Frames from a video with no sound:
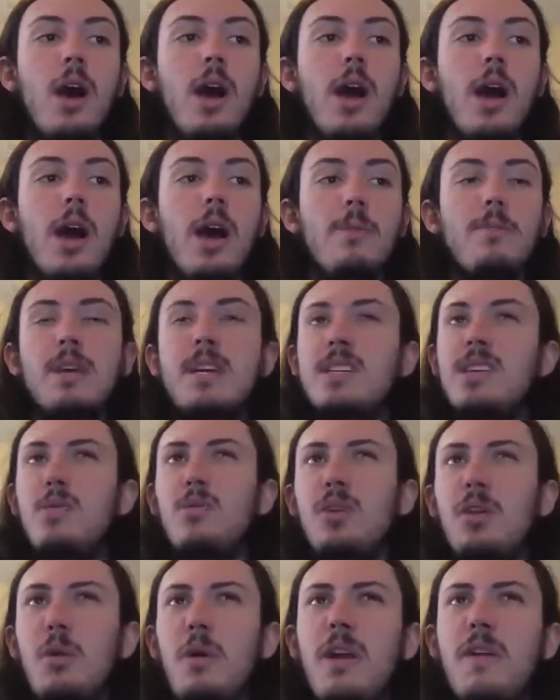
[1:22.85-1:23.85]
because I
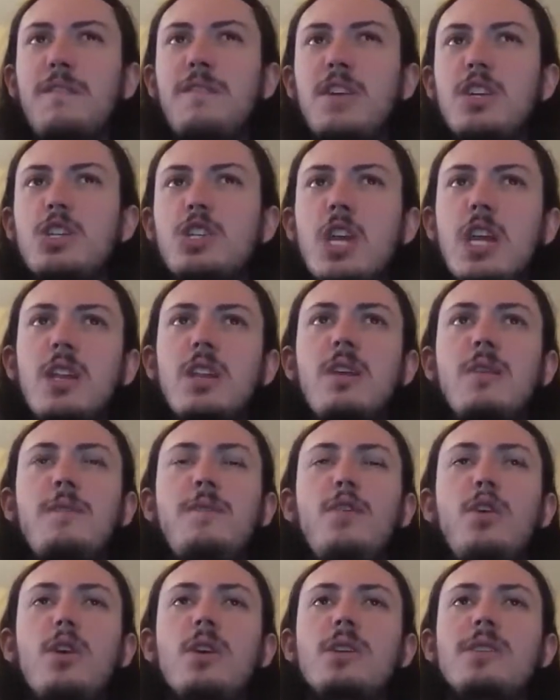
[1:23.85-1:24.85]
really want to finish Alien
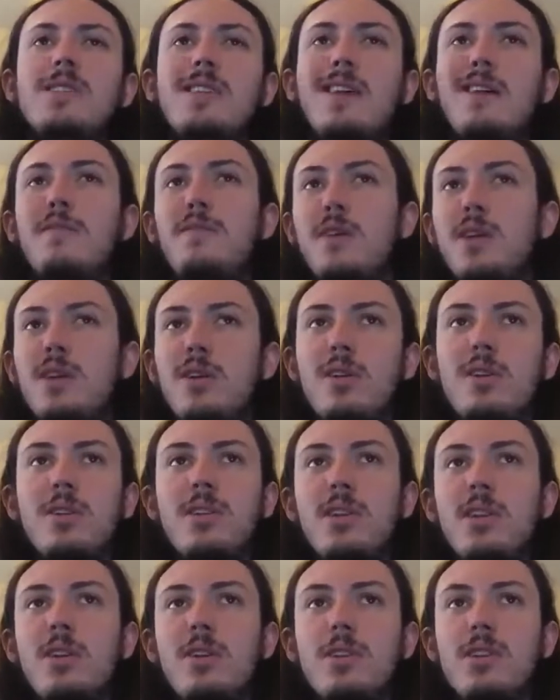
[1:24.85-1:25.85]
Force, and I figured,
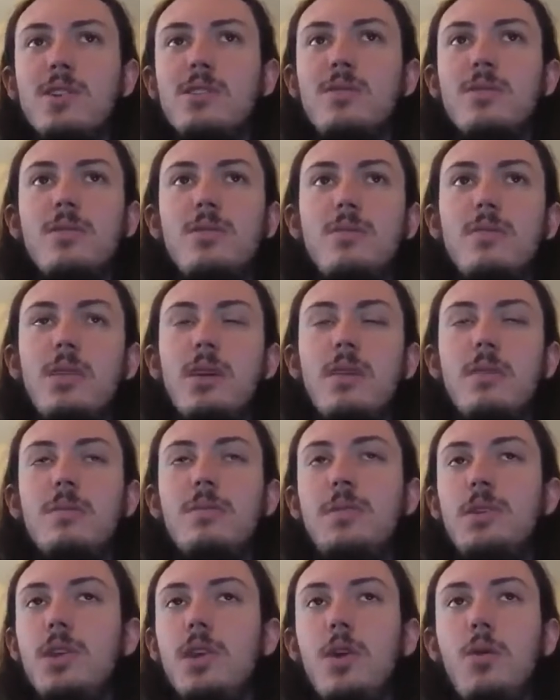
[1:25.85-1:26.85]
you know, this would,
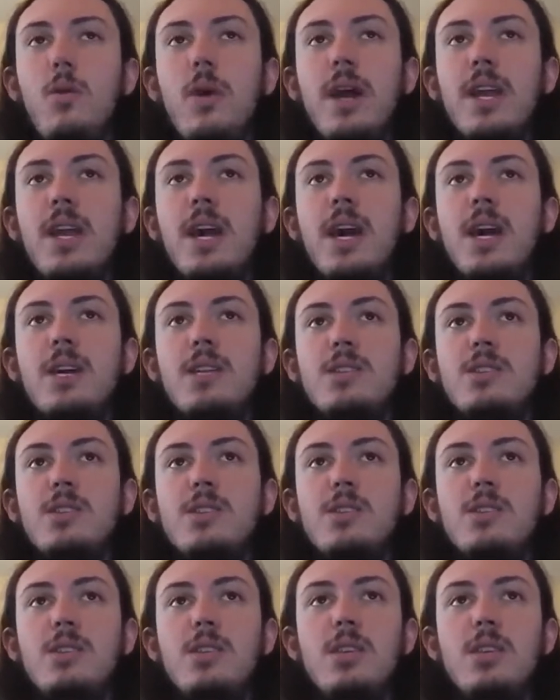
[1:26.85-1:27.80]
it, you know, why not,